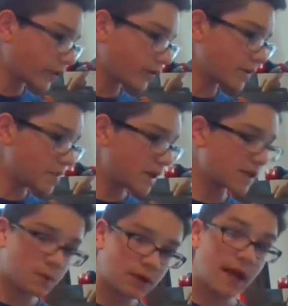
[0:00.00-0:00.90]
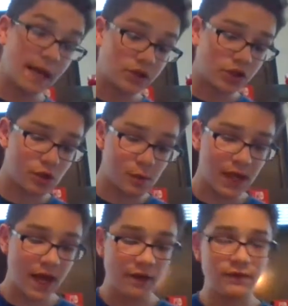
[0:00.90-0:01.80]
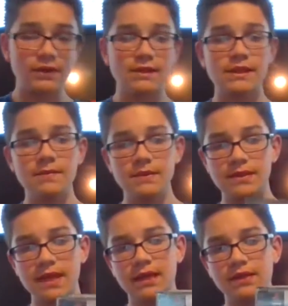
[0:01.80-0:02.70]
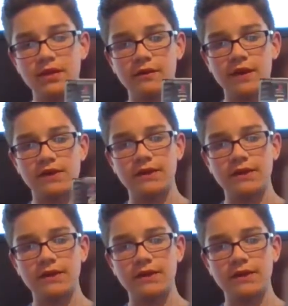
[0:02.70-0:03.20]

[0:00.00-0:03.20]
for the PS1 and 2, we have SimCity 2000.